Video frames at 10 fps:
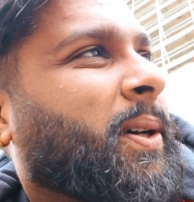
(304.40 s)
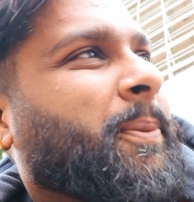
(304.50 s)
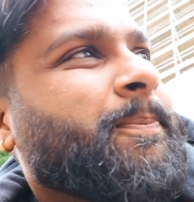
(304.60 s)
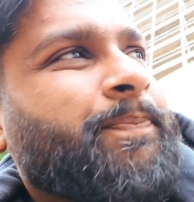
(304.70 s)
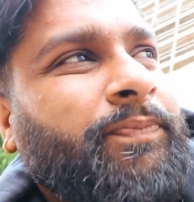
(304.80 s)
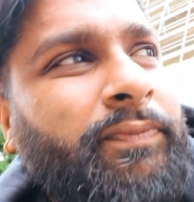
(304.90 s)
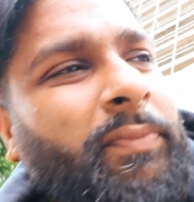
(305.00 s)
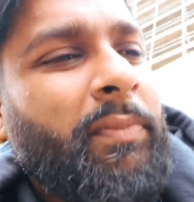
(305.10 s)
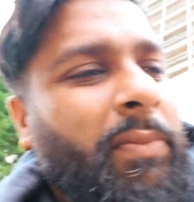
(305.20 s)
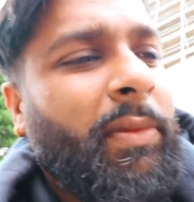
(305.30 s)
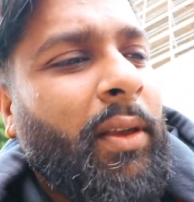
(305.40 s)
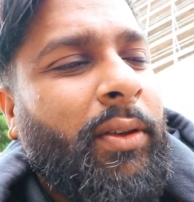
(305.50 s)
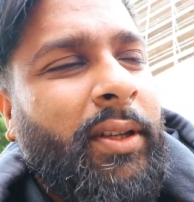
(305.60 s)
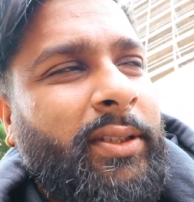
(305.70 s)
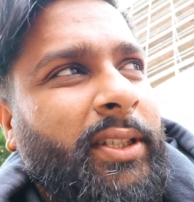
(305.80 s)
now.
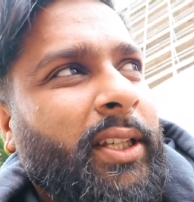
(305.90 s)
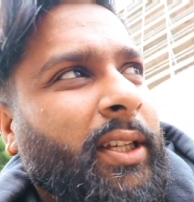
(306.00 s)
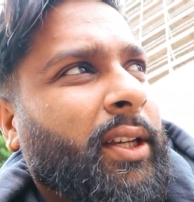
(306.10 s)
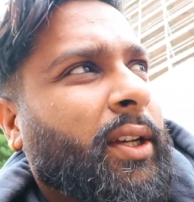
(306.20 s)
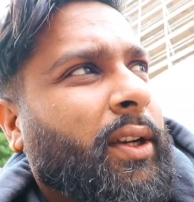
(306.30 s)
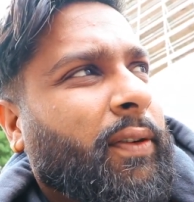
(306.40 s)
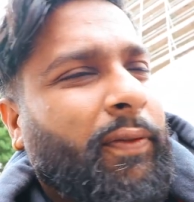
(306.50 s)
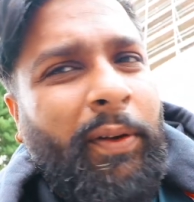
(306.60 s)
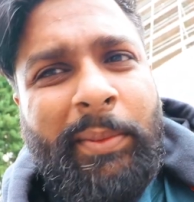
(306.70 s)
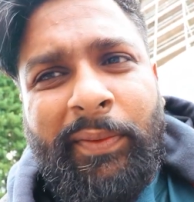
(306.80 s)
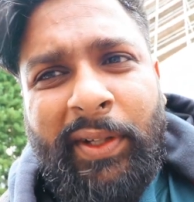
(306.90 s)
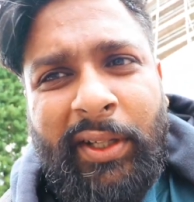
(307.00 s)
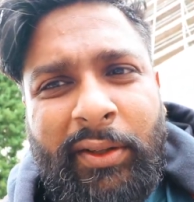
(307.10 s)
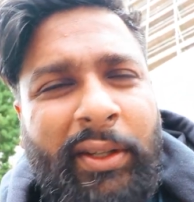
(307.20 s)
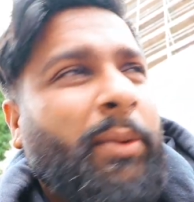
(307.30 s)
You can see from the
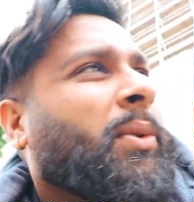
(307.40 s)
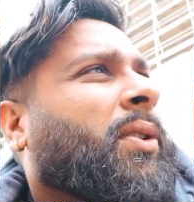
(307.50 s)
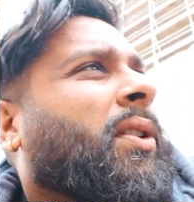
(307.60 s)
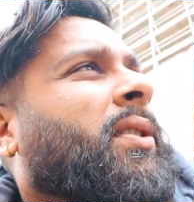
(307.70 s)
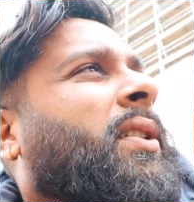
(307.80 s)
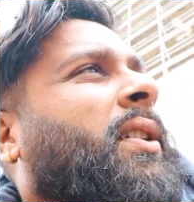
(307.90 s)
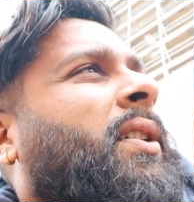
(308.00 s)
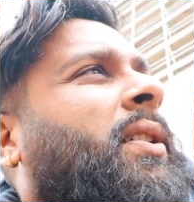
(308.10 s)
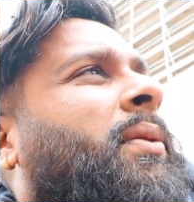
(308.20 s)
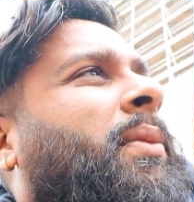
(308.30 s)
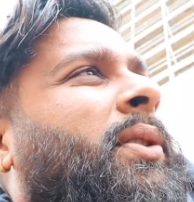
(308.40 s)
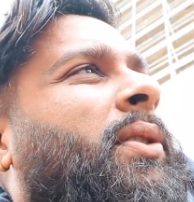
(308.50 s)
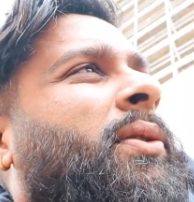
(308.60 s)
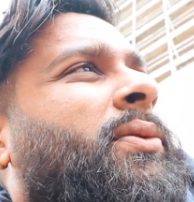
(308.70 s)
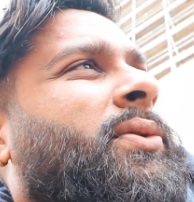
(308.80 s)
video that we got the
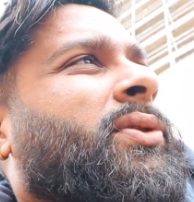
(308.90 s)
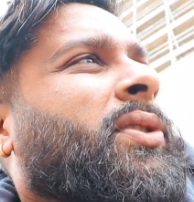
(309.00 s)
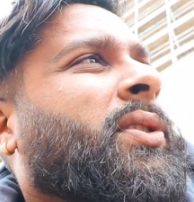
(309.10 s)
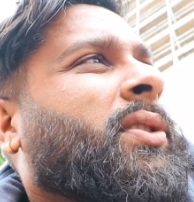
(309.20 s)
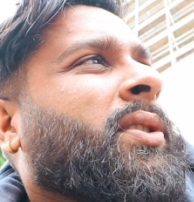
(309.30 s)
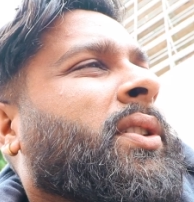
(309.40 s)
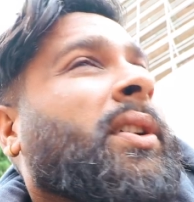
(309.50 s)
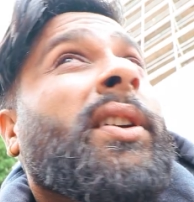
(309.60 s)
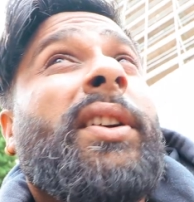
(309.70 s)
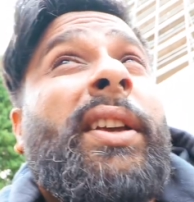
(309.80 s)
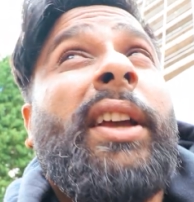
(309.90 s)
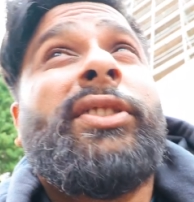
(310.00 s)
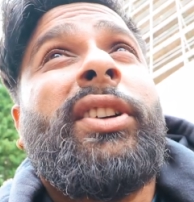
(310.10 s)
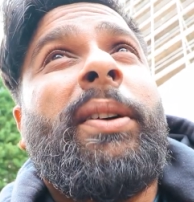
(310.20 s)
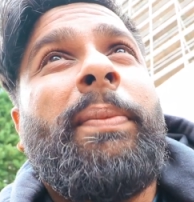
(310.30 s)
McDonald's
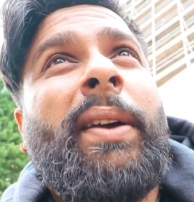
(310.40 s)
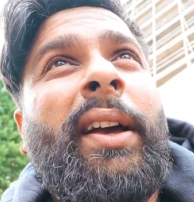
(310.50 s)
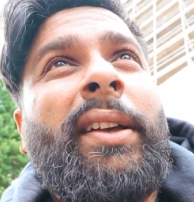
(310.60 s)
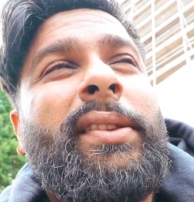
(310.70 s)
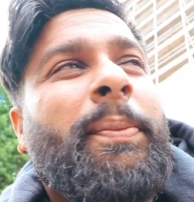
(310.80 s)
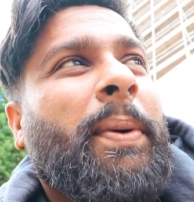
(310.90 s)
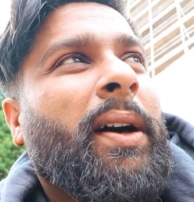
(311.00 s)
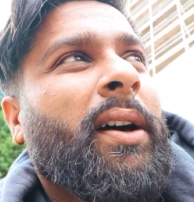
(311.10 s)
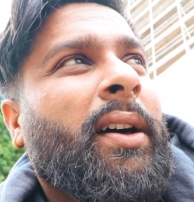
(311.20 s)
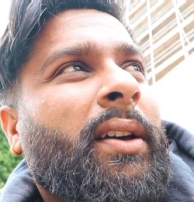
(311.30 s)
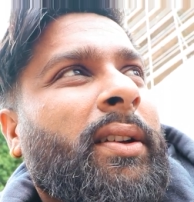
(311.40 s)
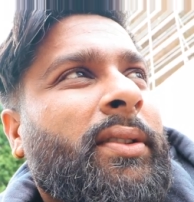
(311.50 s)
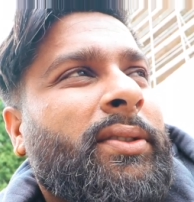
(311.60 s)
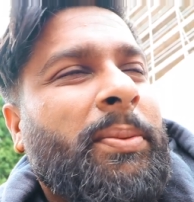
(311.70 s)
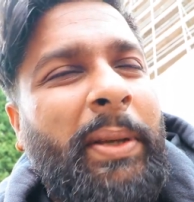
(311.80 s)
ketchup and the butter
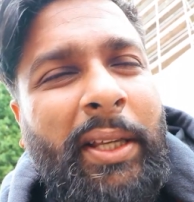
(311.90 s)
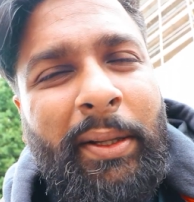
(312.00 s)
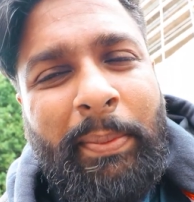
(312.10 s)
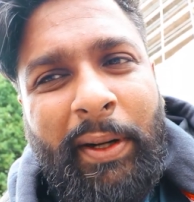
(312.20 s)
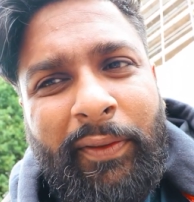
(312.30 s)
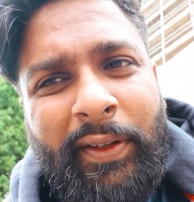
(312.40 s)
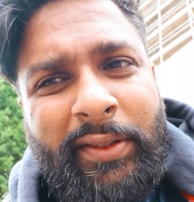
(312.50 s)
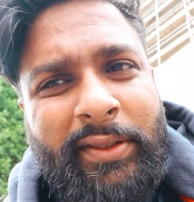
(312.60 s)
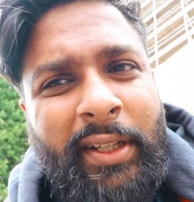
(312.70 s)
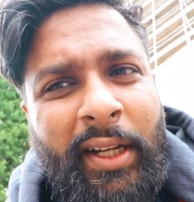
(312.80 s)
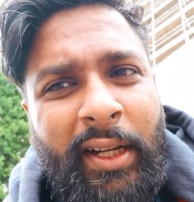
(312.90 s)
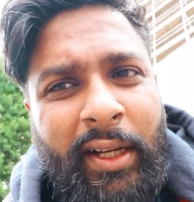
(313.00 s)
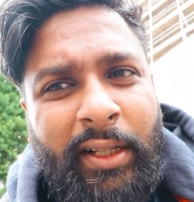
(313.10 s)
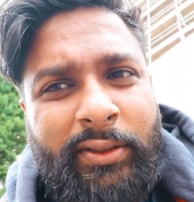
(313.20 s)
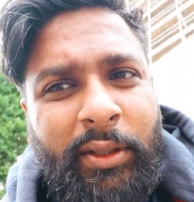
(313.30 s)
to make the breakfast.
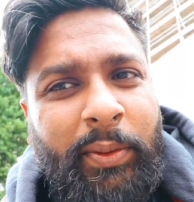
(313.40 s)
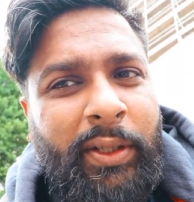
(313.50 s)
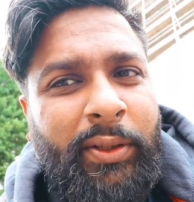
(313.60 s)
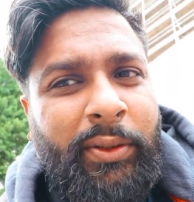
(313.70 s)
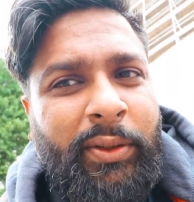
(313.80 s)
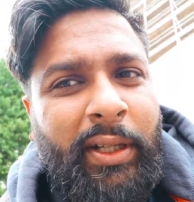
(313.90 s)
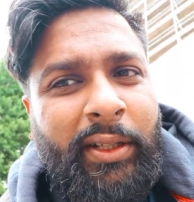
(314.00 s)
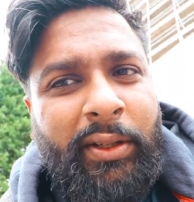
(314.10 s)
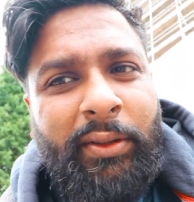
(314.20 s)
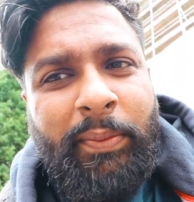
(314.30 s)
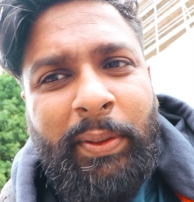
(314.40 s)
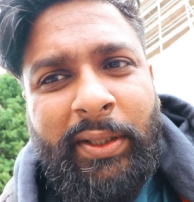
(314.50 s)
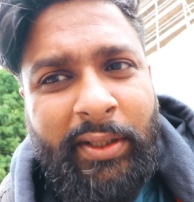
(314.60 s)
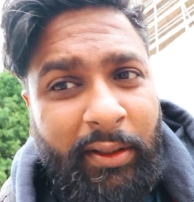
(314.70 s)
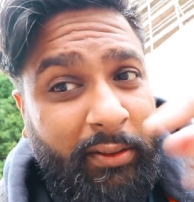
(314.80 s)
So we're gonna do that now.
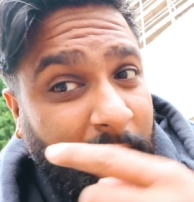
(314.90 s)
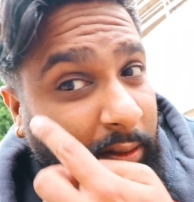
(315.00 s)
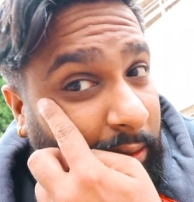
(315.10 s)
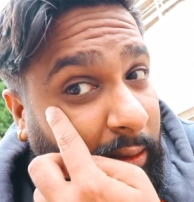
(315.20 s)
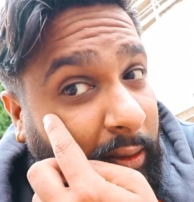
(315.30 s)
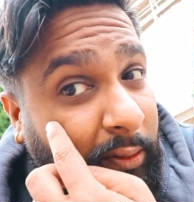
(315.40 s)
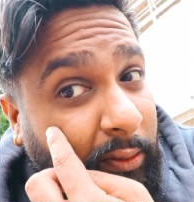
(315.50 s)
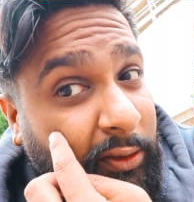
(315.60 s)
Peace out. Oh, I've got a